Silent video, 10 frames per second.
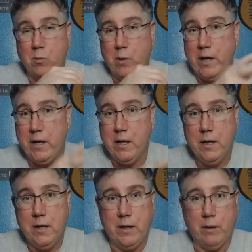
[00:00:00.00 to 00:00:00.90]
away
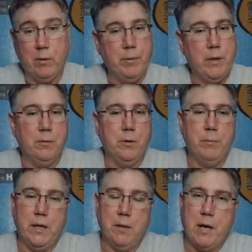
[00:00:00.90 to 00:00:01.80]
and I would have been able to
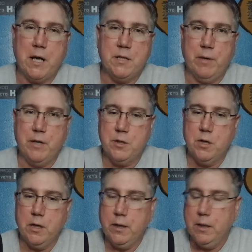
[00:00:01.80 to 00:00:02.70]
make it back to my
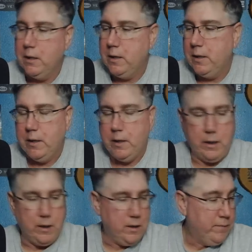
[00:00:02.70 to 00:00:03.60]
truck.
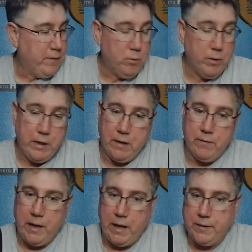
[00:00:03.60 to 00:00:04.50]
And if I would not
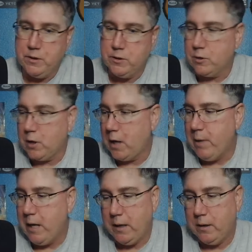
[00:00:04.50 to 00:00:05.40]
have had this dry
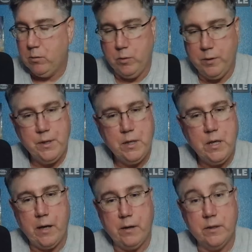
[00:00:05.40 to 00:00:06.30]
bag with the
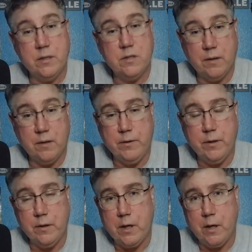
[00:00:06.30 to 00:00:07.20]
stuff in
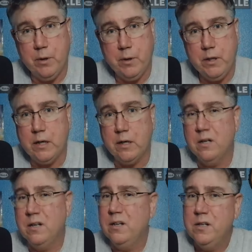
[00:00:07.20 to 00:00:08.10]
there that I put in there,